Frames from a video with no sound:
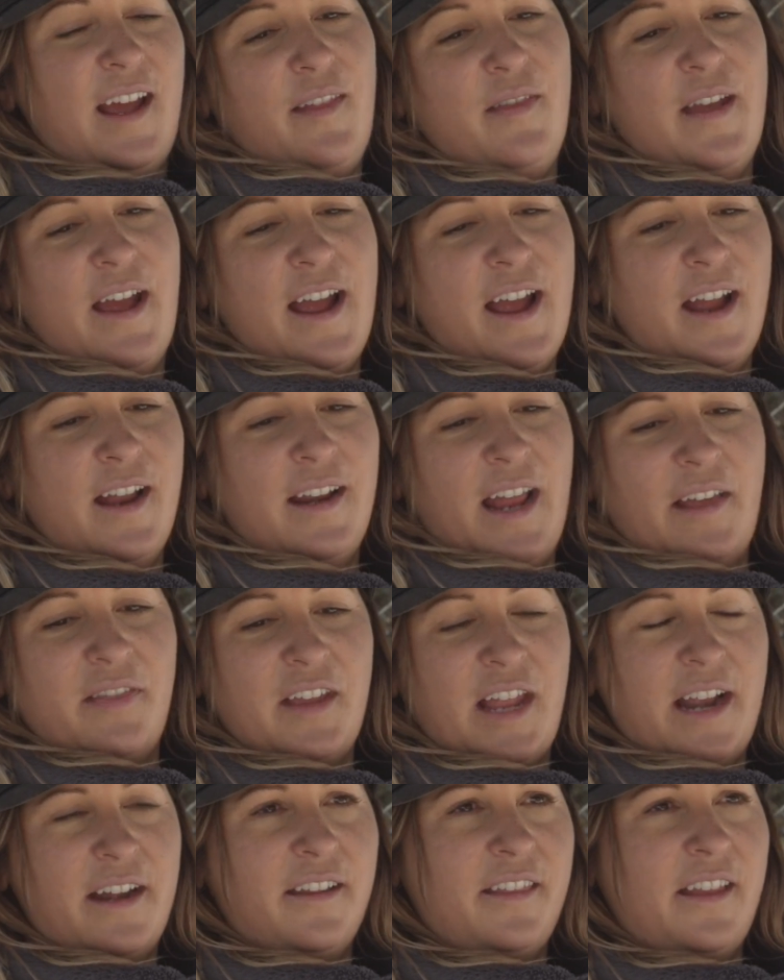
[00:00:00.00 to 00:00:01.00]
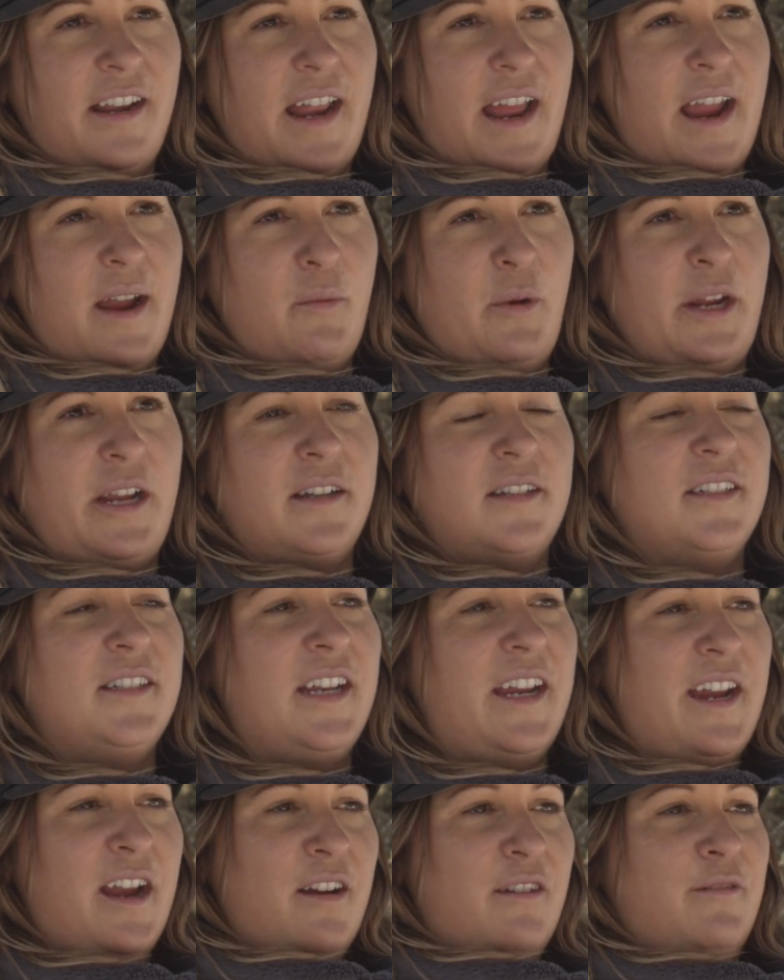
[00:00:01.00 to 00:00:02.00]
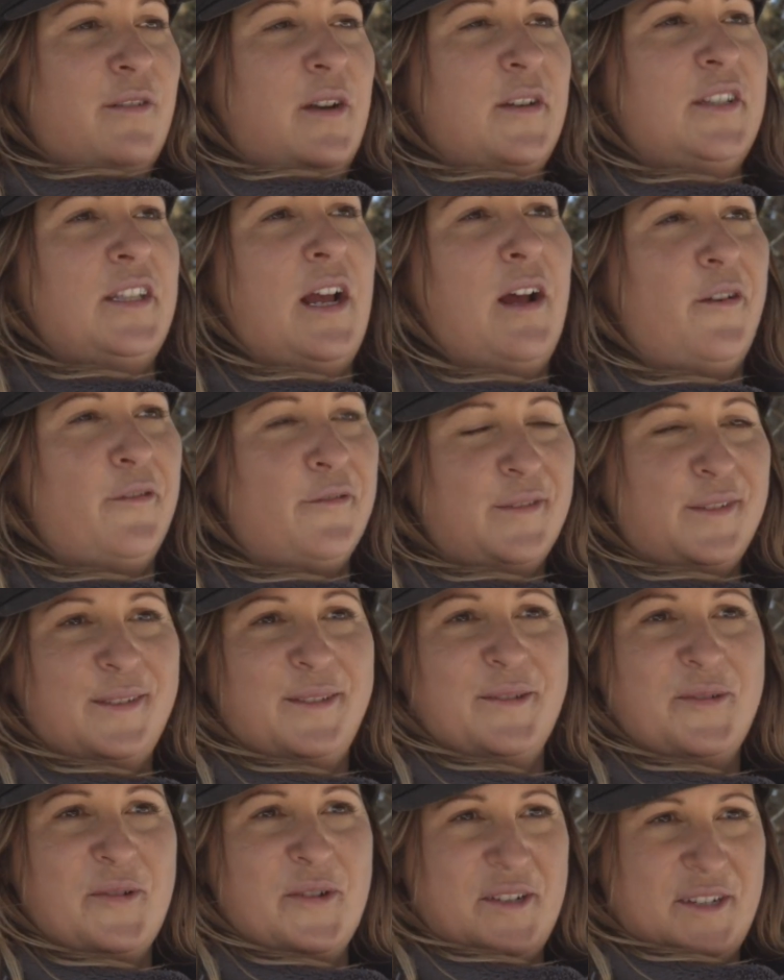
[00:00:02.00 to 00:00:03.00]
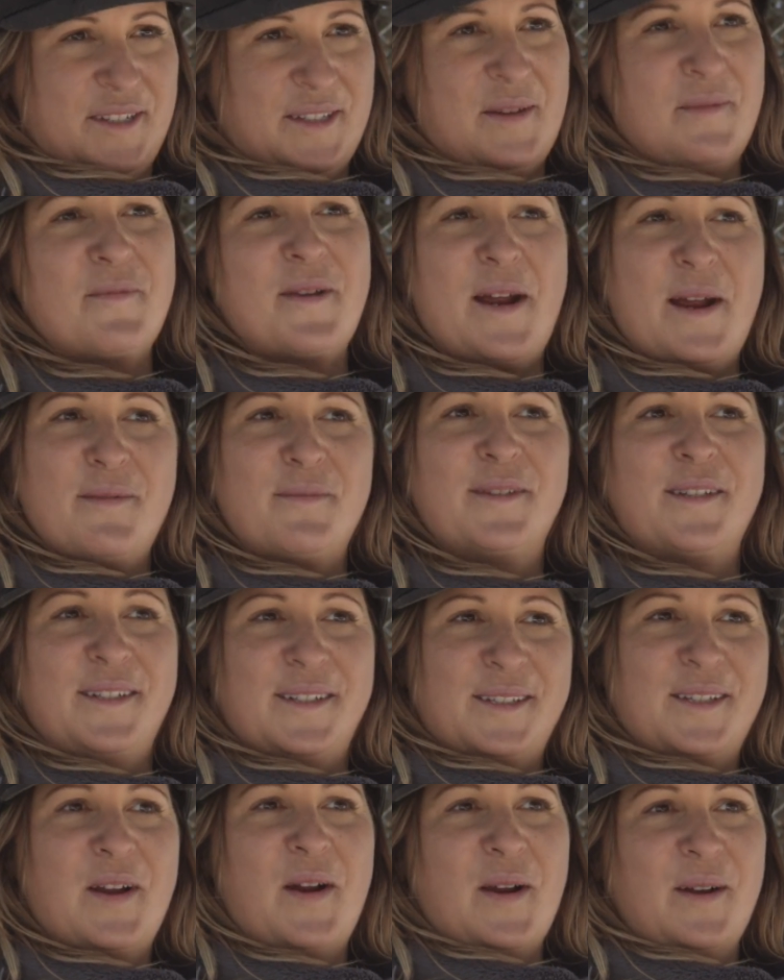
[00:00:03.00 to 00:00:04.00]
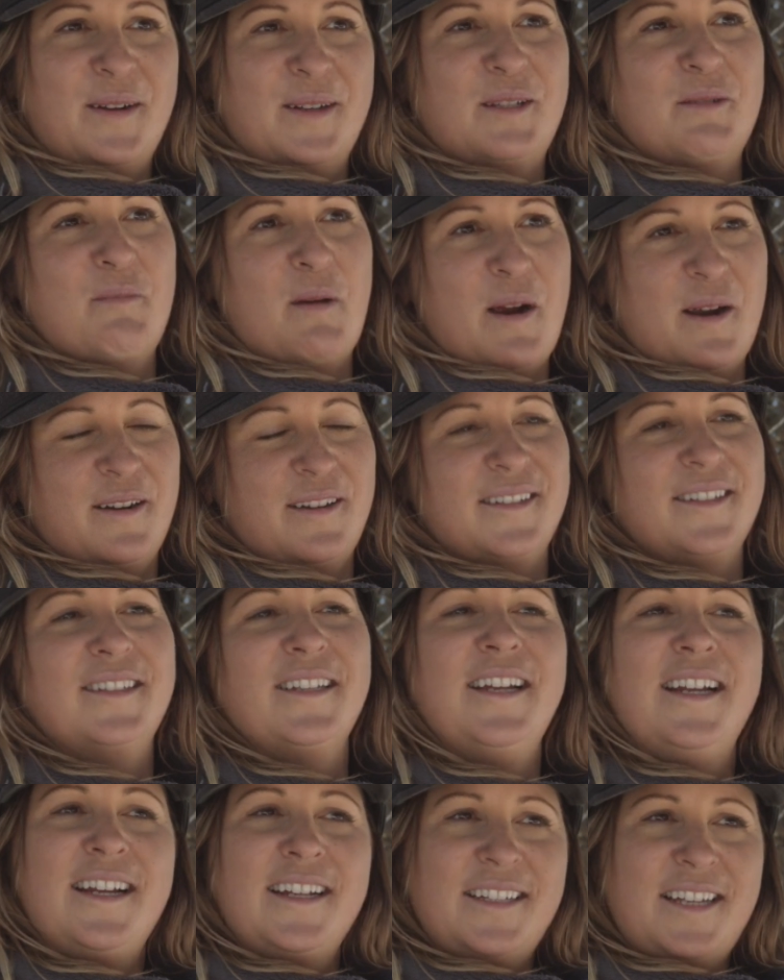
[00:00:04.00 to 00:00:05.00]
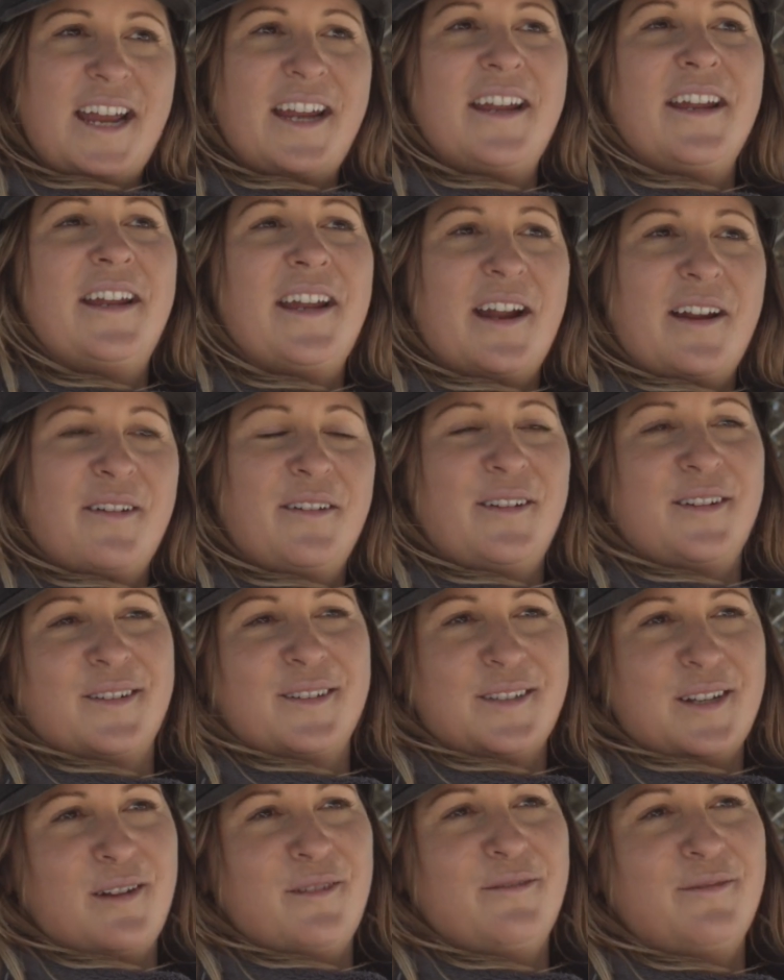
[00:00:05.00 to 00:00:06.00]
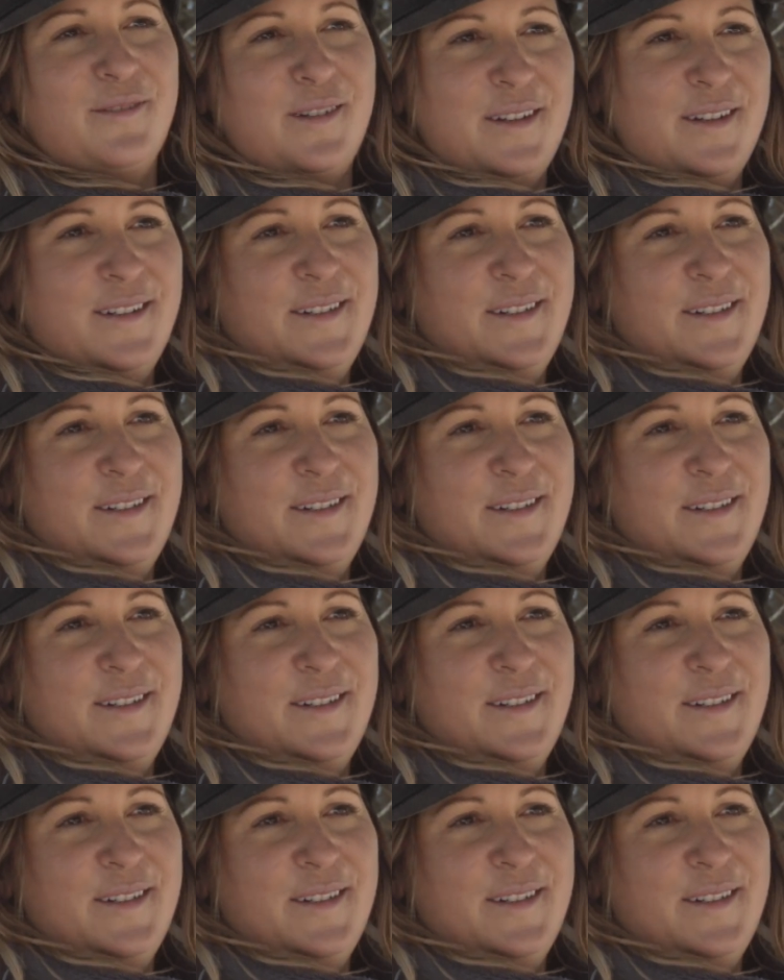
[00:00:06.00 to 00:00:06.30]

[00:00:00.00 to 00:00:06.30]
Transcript: And then at the end of the day, we get to take care of ourselves, which sometimes is the hardest part, is taking care of yourself,